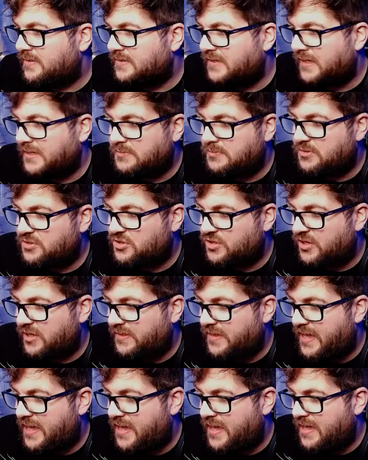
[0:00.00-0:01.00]
Takes me
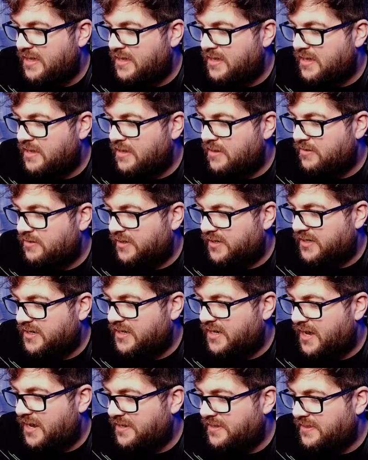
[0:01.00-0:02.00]
straight there. Gonna
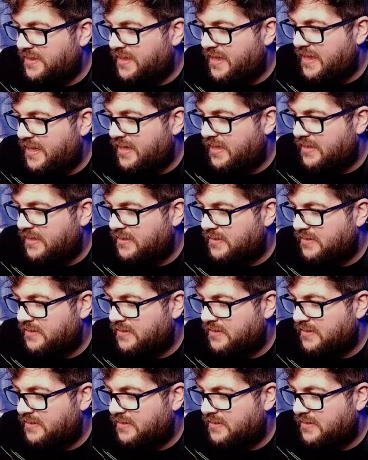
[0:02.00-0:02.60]
cut it there.